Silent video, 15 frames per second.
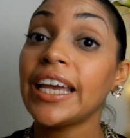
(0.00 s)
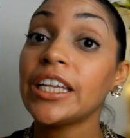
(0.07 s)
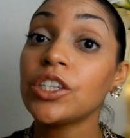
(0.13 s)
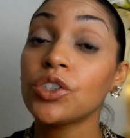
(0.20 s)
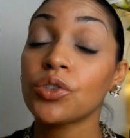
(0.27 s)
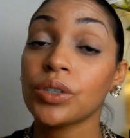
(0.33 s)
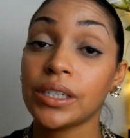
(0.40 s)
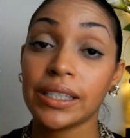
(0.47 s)

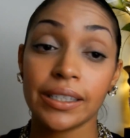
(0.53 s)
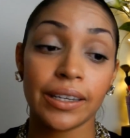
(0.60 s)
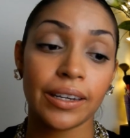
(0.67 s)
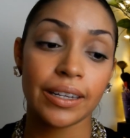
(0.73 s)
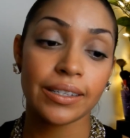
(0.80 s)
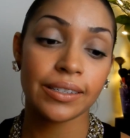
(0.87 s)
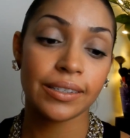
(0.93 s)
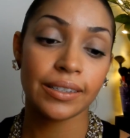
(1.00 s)

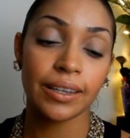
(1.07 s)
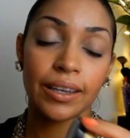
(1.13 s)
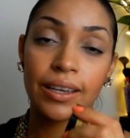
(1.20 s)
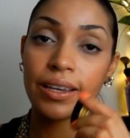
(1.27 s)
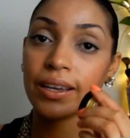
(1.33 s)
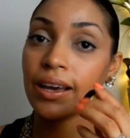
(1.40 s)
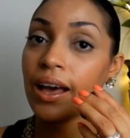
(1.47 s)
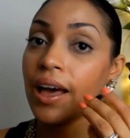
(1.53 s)
interested in
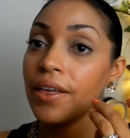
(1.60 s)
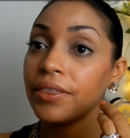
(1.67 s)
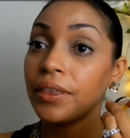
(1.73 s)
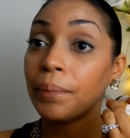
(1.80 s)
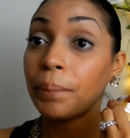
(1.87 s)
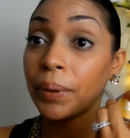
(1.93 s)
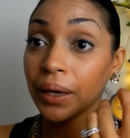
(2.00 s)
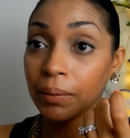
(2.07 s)
seeing
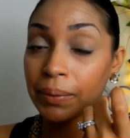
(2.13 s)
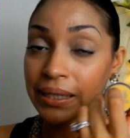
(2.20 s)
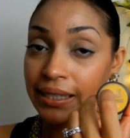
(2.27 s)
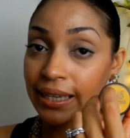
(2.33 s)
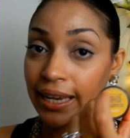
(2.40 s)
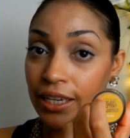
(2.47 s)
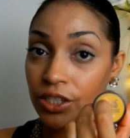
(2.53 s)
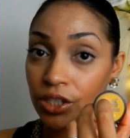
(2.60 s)
the
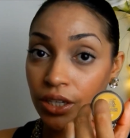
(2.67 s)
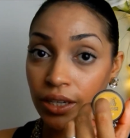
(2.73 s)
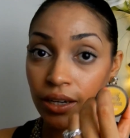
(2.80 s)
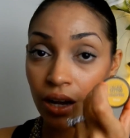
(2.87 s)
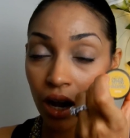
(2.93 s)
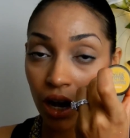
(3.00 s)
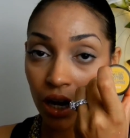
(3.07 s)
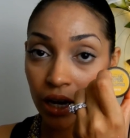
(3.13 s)
pigmentation
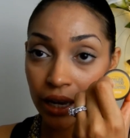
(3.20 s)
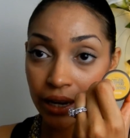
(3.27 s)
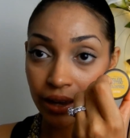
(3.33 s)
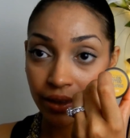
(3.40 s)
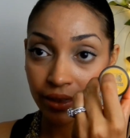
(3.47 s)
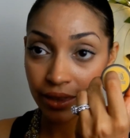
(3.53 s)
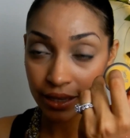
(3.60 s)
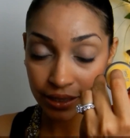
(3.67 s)
on
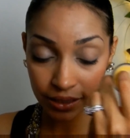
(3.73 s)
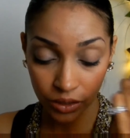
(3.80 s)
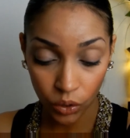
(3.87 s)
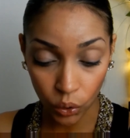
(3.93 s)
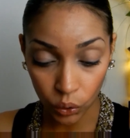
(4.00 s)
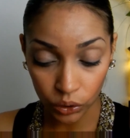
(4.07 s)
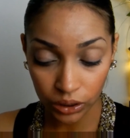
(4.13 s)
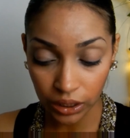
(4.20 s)
this
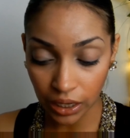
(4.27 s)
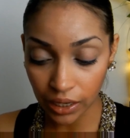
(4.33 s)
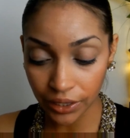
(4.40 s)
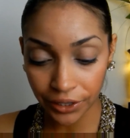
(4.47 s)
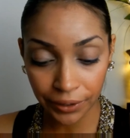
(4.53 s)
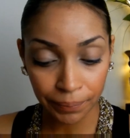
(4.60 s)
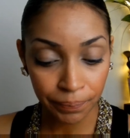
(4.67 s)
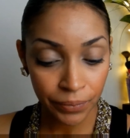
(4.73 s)
gold
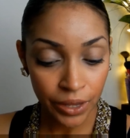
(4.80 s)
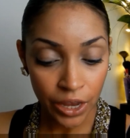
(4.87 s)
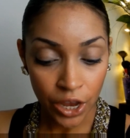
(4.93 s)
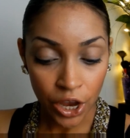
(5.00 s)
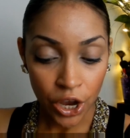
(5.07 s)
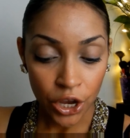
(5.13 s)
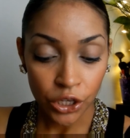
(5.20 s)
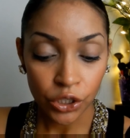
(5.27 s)
color.
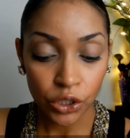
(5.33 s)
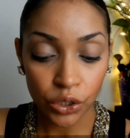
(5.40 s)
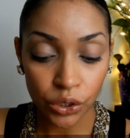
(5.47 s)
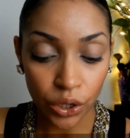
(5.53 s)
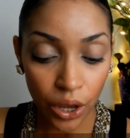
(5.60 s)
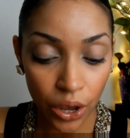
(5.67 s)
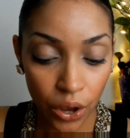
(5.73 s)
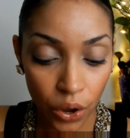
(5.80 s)

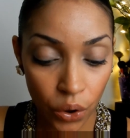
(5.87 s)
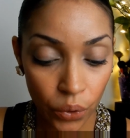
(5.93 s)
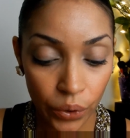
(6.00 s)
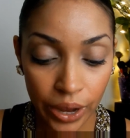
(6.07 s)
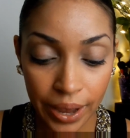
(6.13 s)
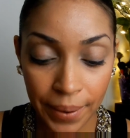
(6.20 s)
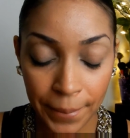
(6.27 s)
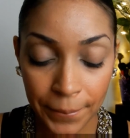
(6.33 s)
So